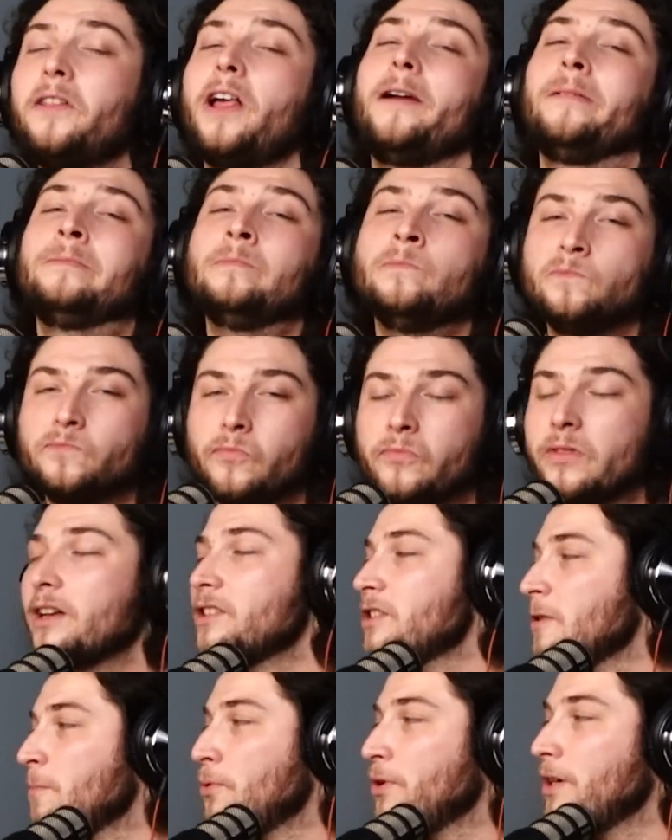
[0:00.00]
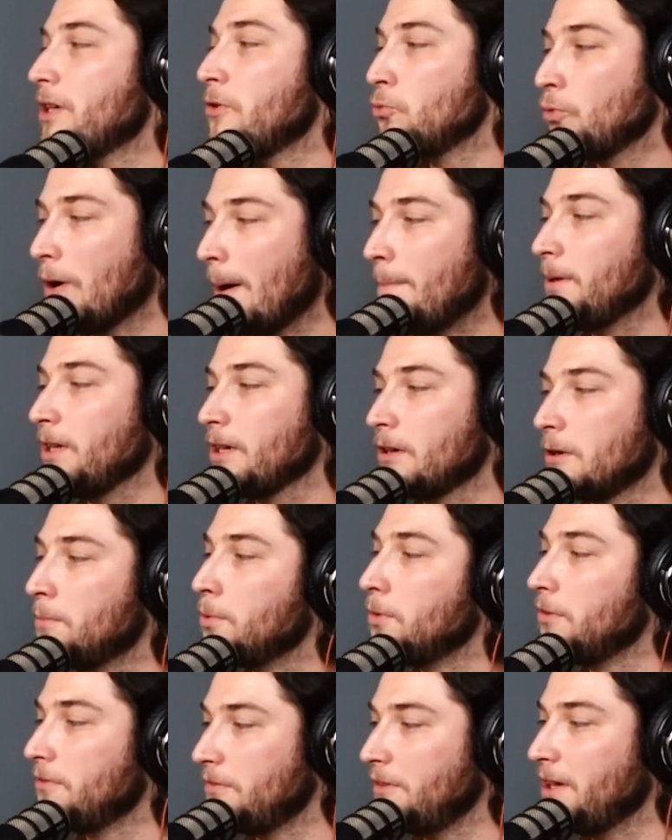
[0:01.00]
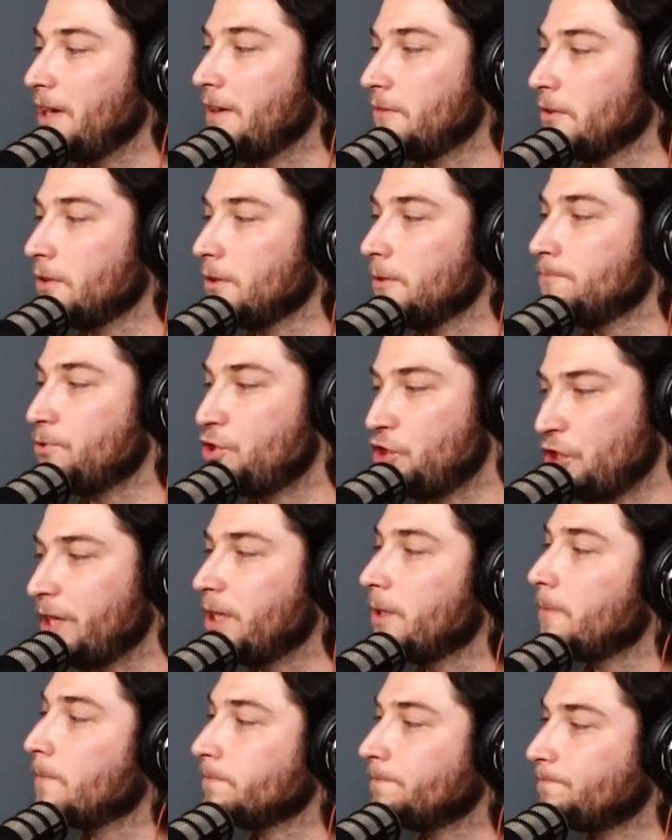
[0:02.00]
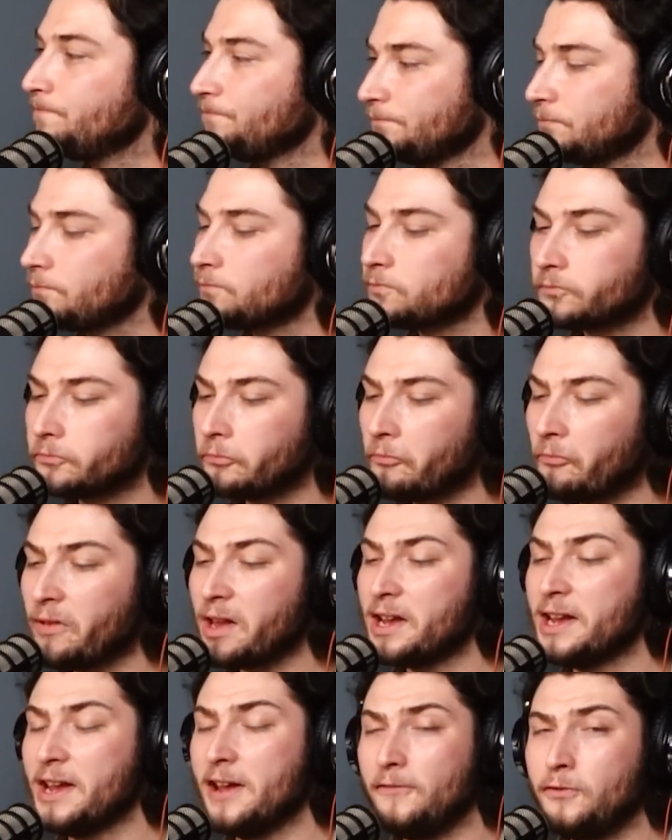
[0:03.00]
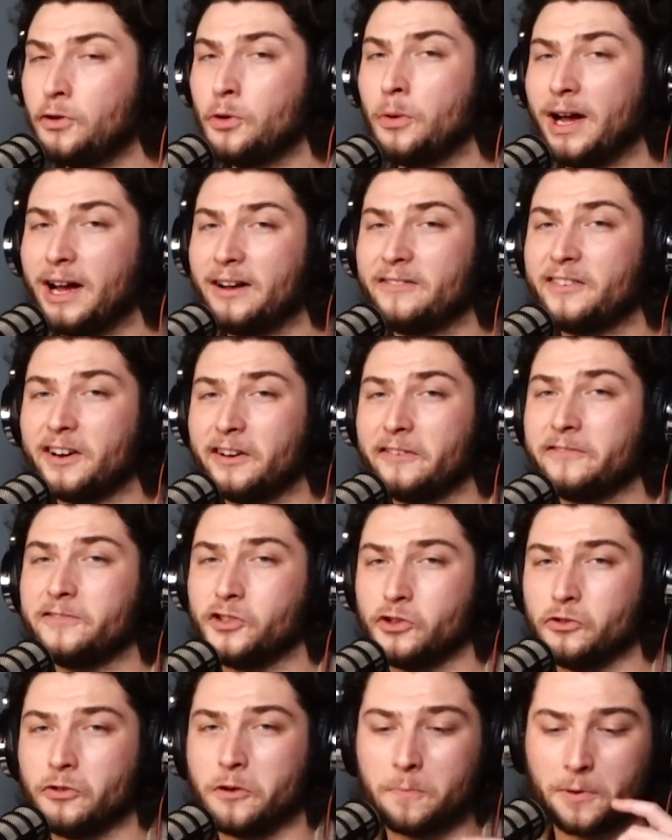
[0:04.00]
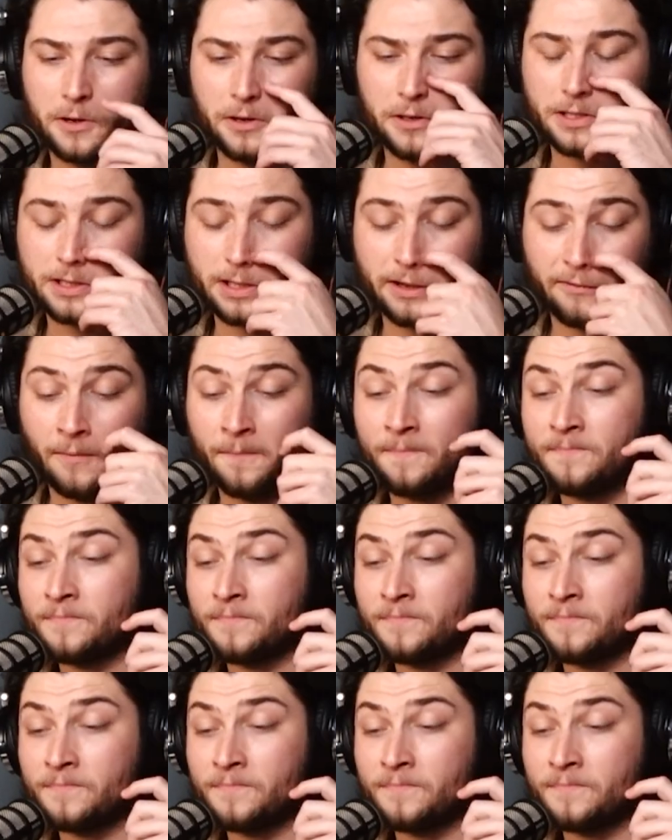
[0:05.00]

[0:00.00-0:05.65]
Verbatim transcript: Like that's a pretty replicable flavor of gin if you have enough juniper and stuff.